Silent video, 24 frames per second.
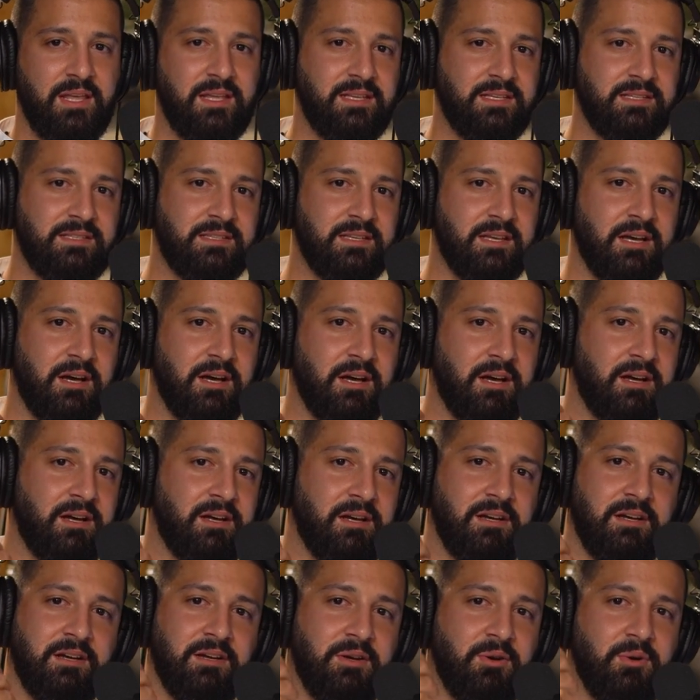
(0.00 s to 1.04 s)
is
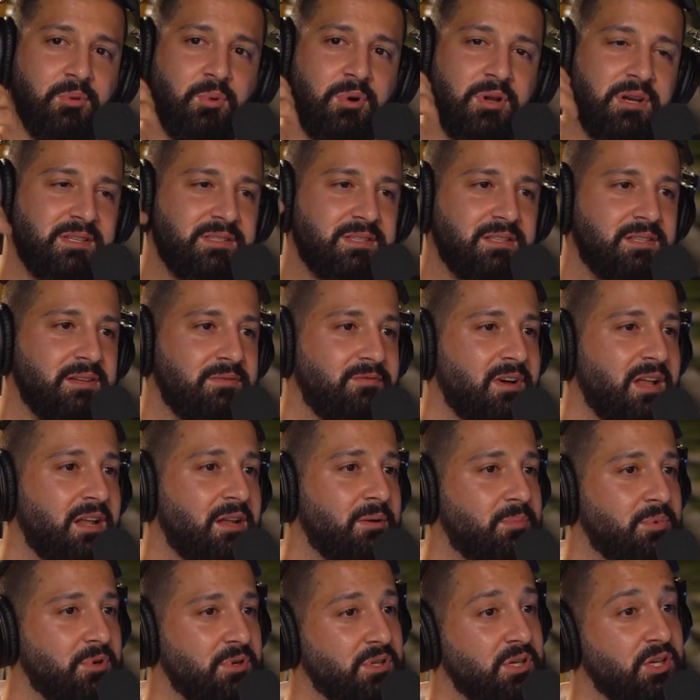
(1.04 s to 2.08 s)
a
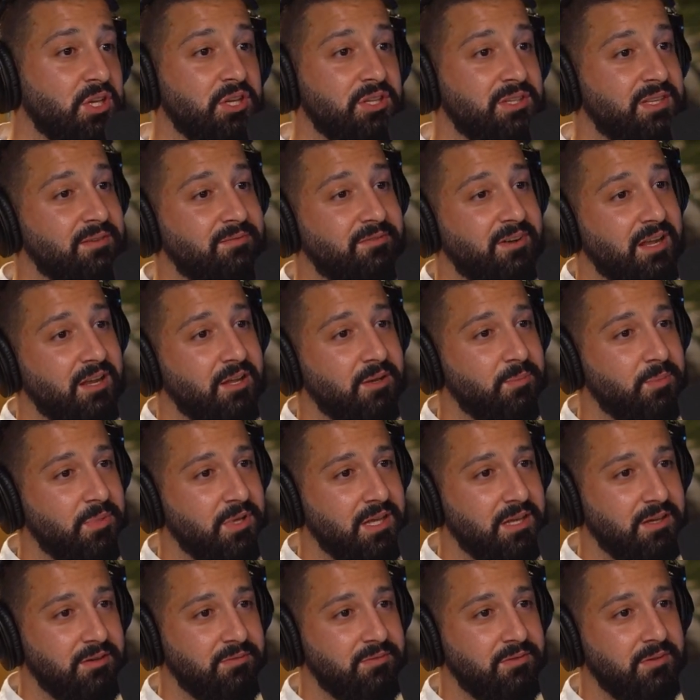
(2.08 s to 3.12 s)
developer going to
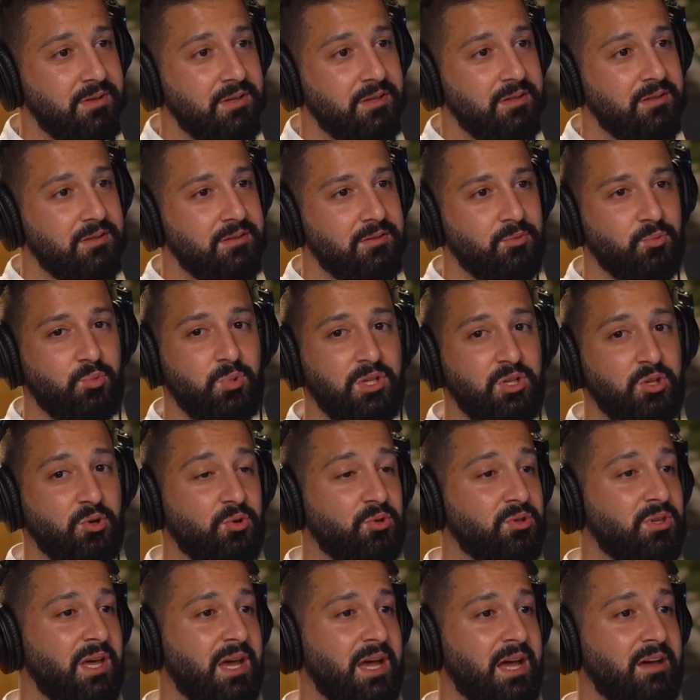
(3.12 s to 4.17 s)
develop if we
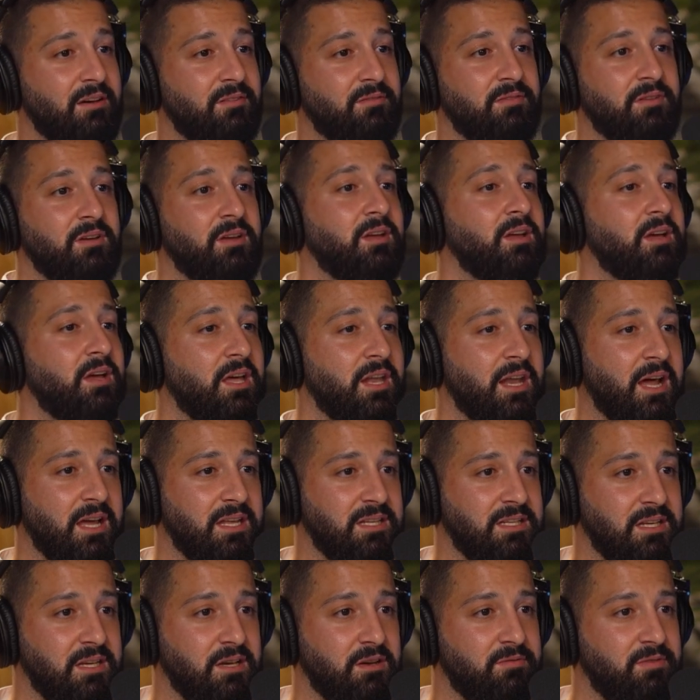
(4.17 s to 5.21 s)
don't have an
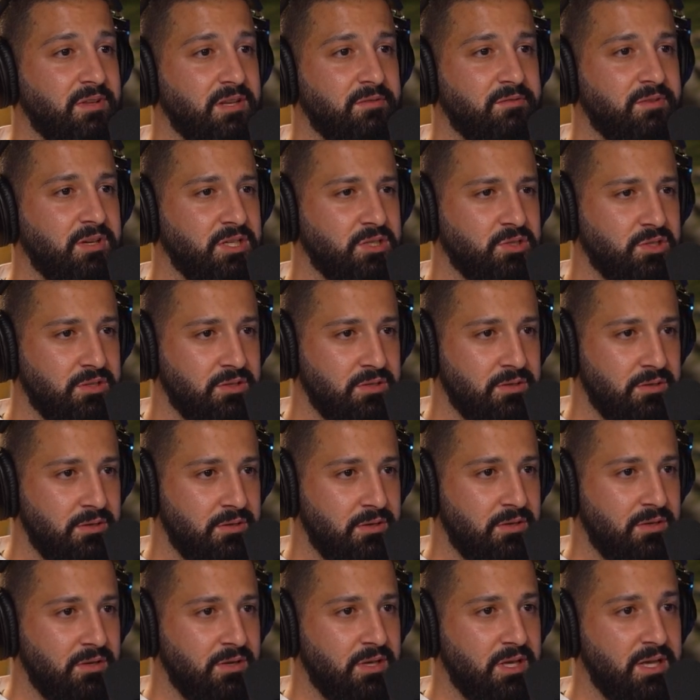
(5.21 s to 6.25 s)
idea of innovation?
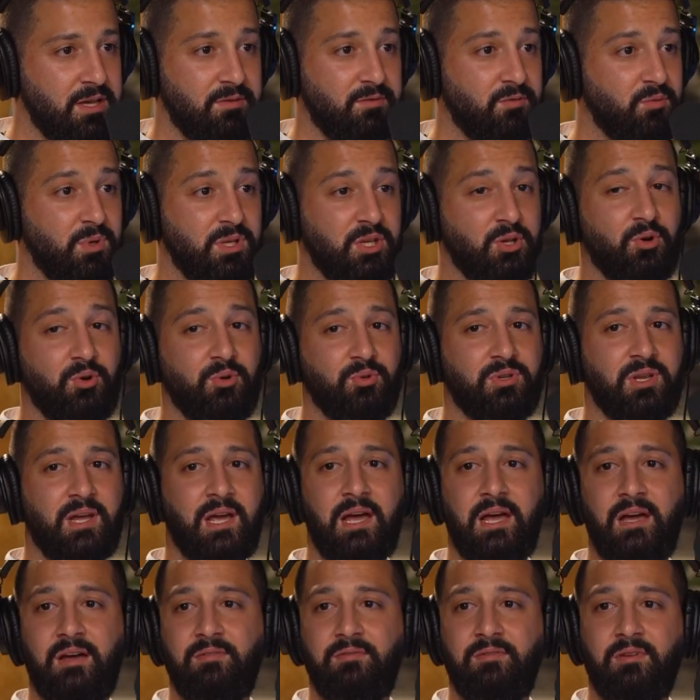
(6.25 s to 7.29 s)
If we
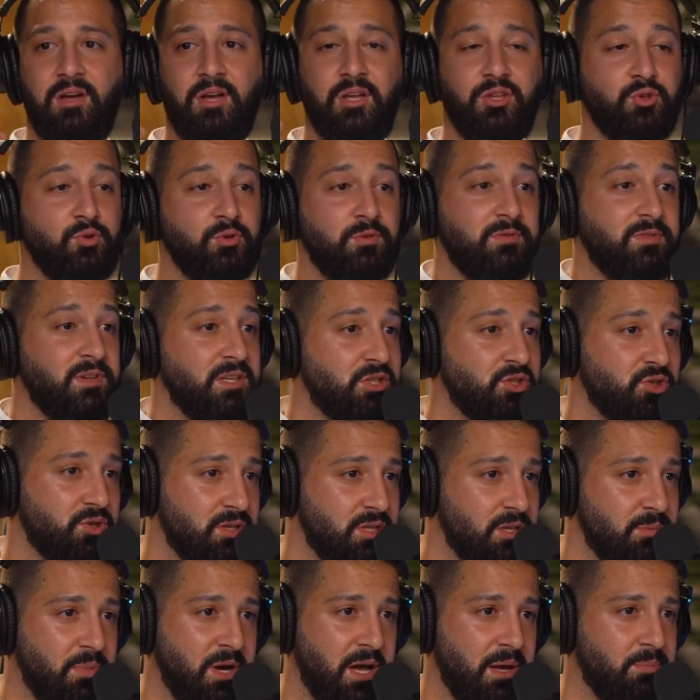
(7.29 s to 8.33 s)
don't have a new
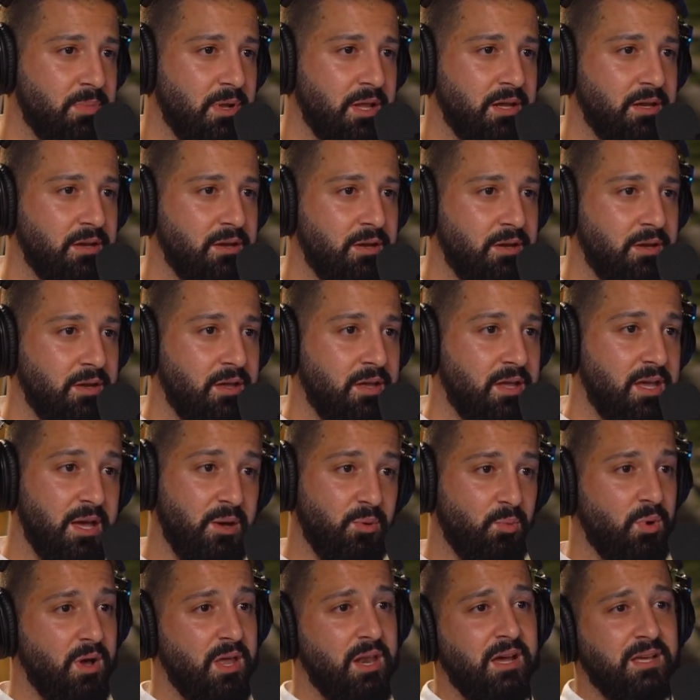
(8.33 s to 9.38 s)
feature in the pipeline?
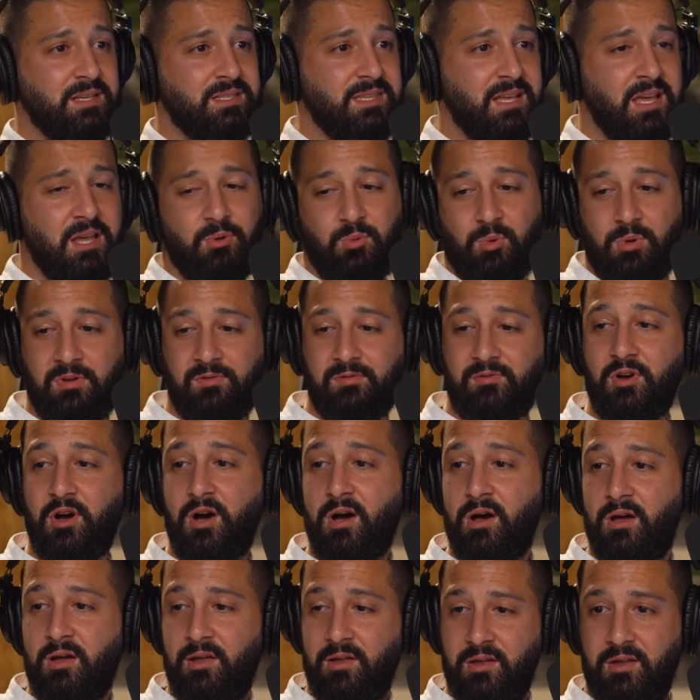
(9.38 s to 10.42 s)
And when I say we've
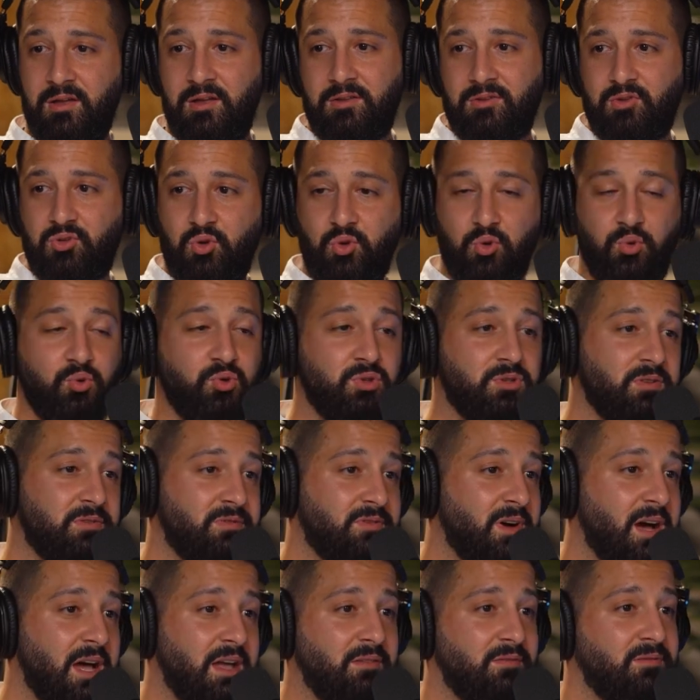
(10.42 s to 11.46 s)
got 2
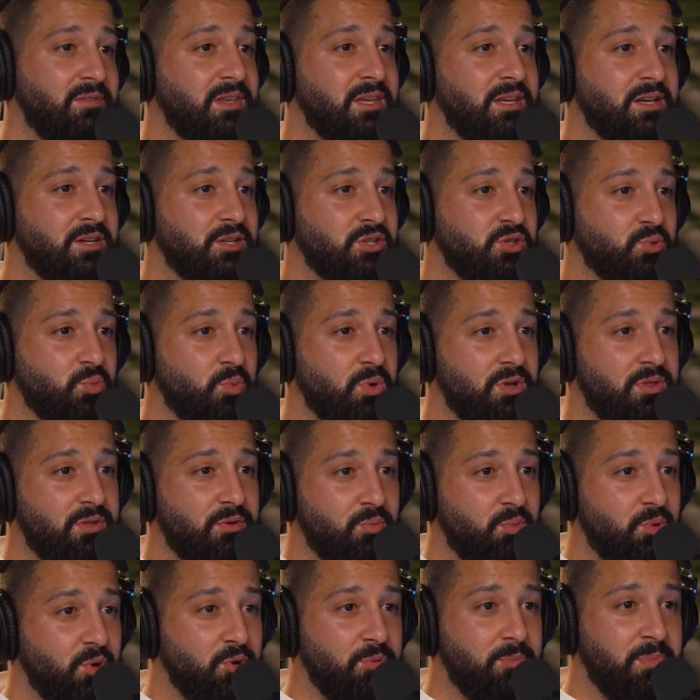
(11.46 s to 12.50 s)
to 5 years
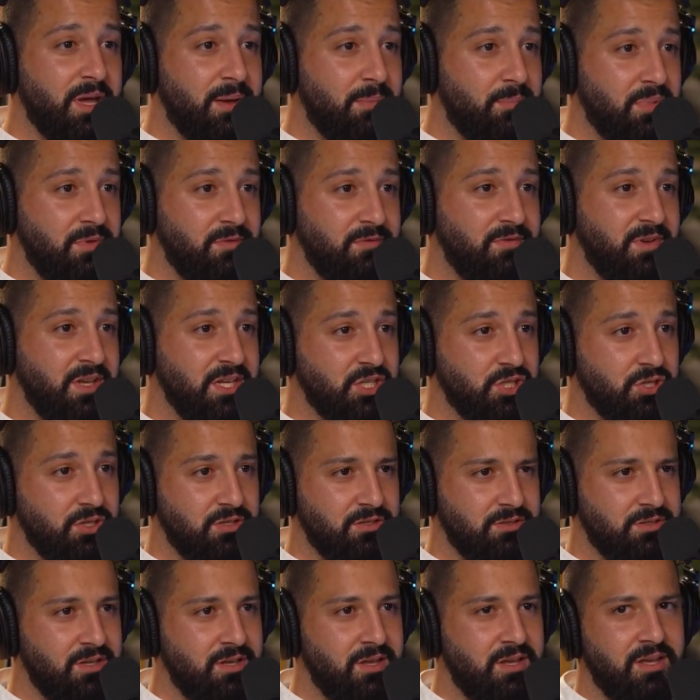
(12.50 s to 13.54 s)
worth of roadmap and
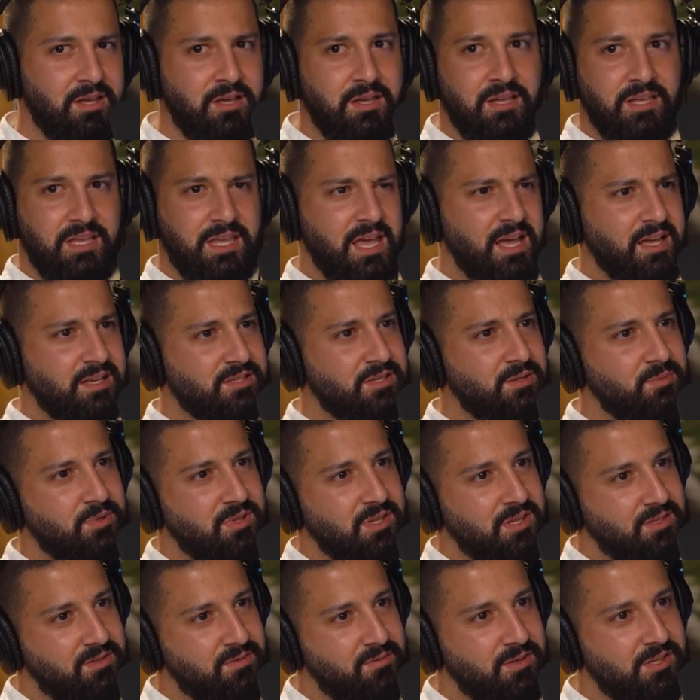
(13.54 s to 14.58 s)
features, yeah,
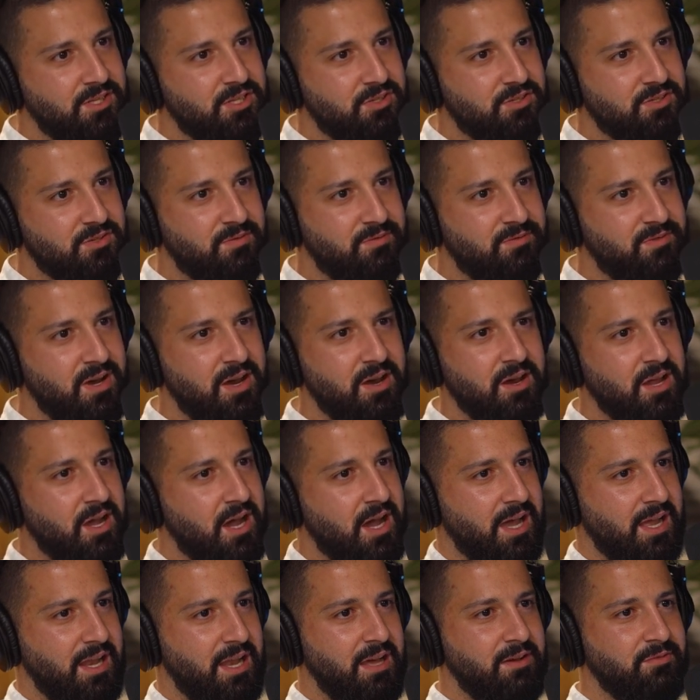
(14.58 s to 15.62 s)
some of these features are
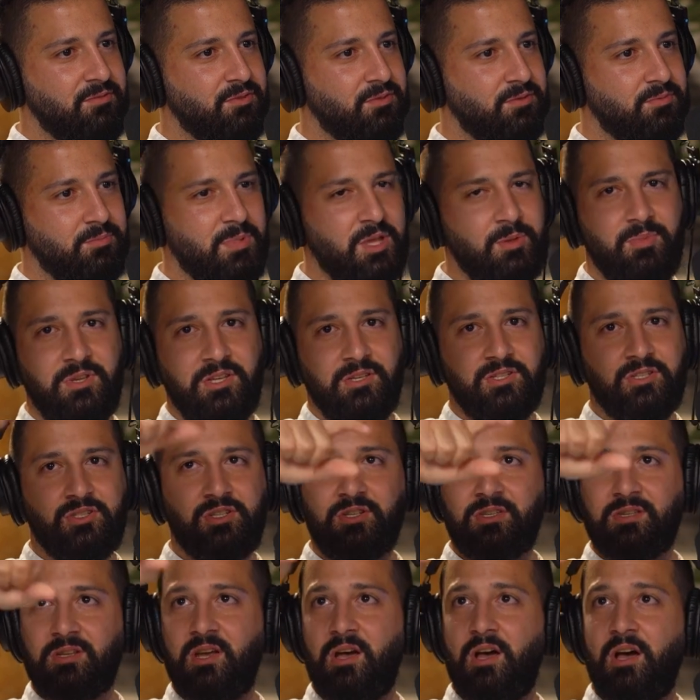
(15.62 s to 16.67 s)
very high level. Maybe
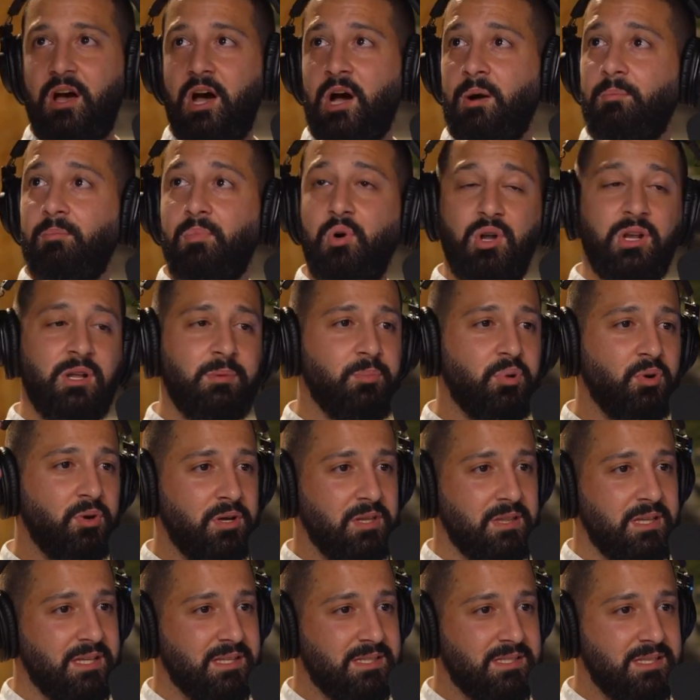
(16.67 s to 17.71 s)
it's just a bullet
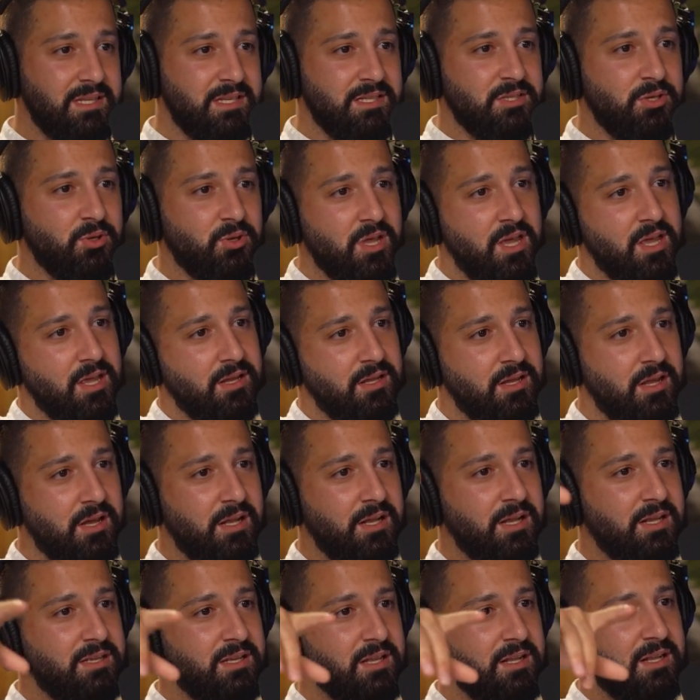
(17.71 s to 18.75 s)
point that says, okay,
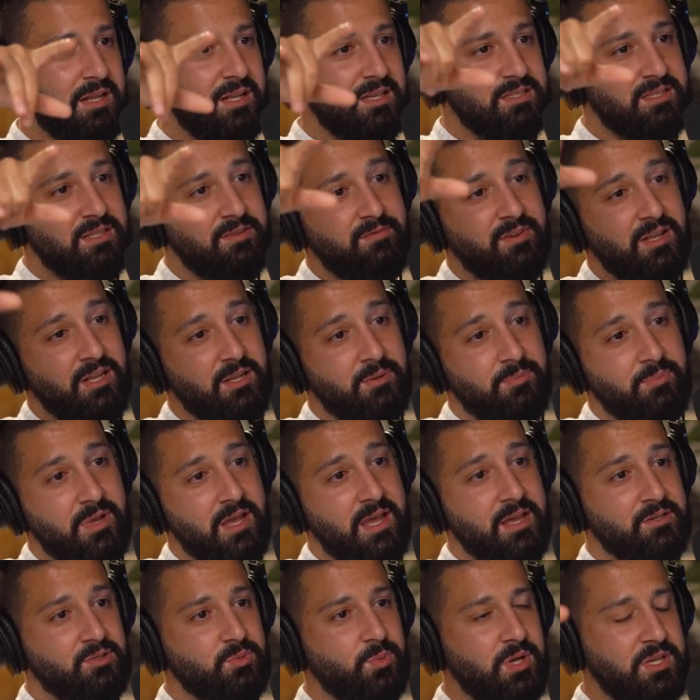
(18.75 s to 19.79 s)
let's
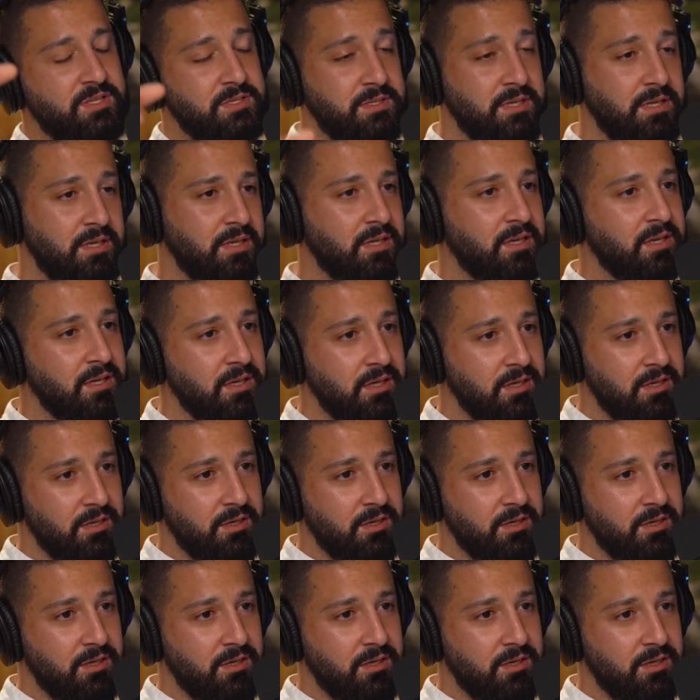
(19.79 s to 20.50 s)
develop XYZ,